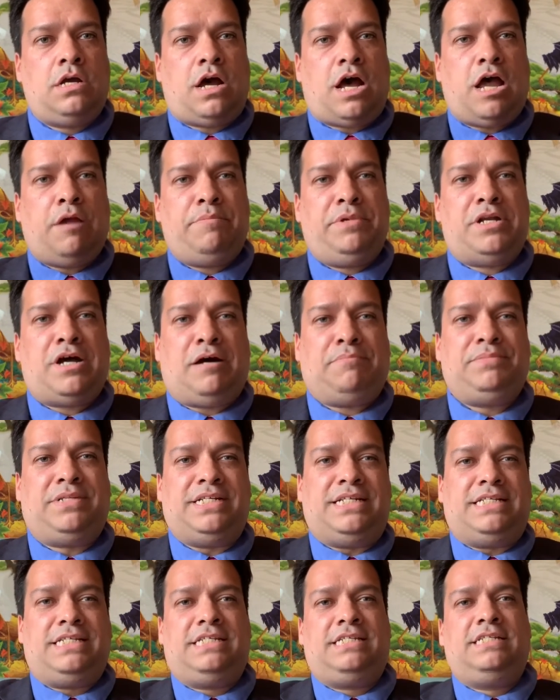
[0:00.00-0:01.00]
I'm an
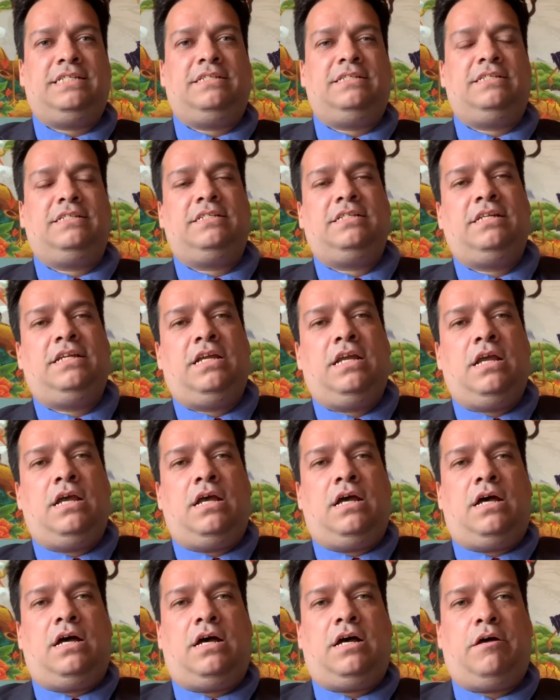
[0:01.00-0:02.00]
optimist.
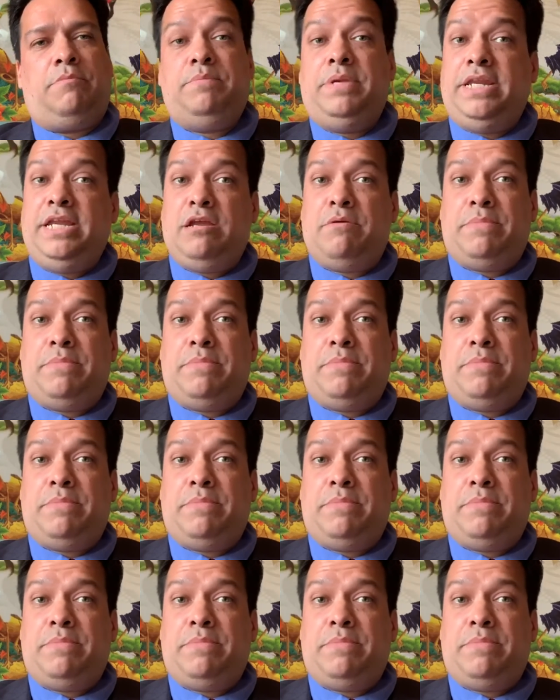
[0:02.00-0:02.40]
Many